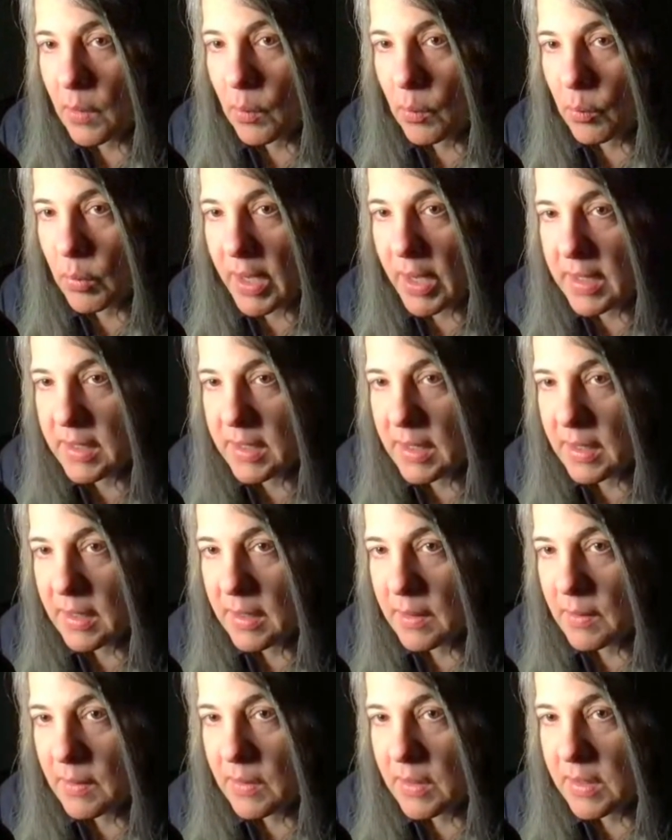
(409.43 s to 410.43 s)
Red
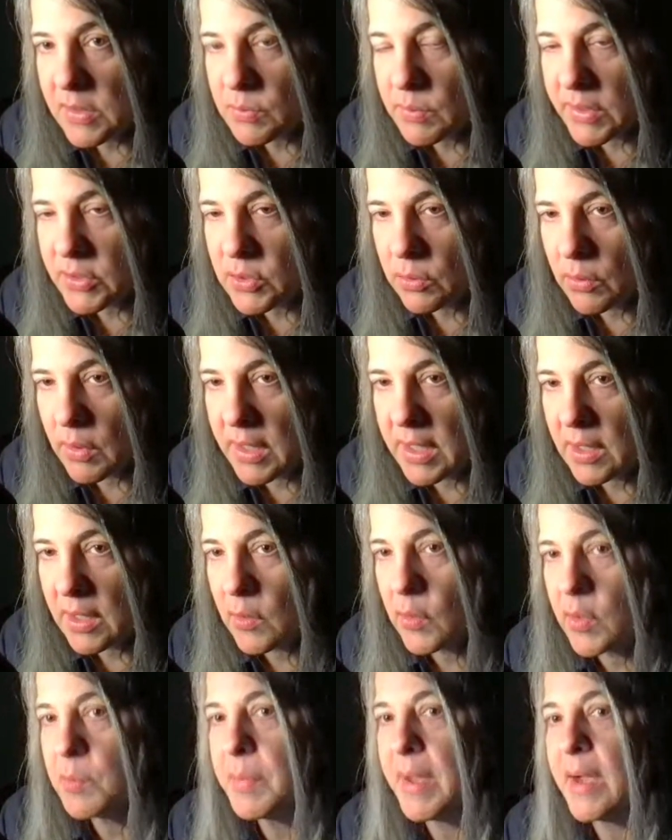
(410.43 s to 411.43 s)
is retrograding
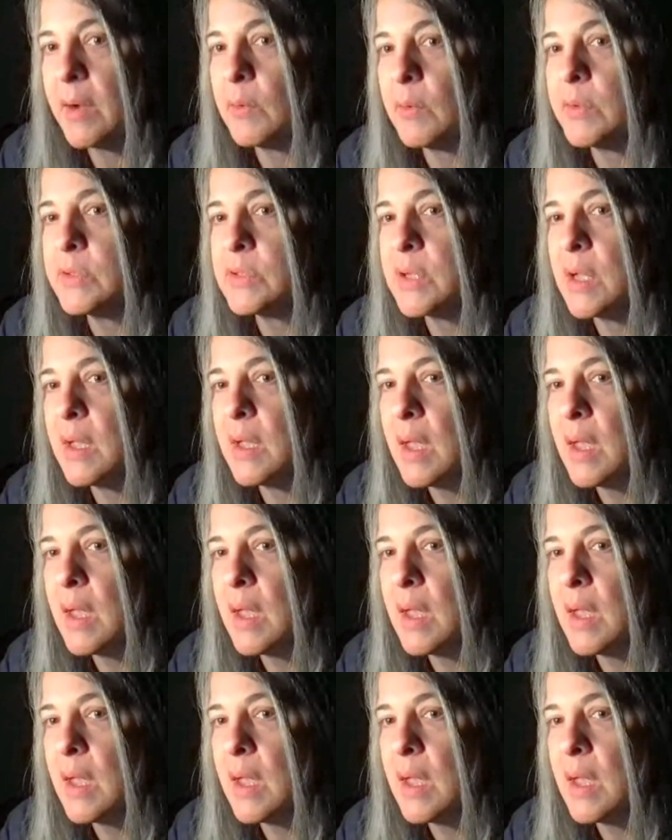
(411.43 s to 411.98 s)
going backwards.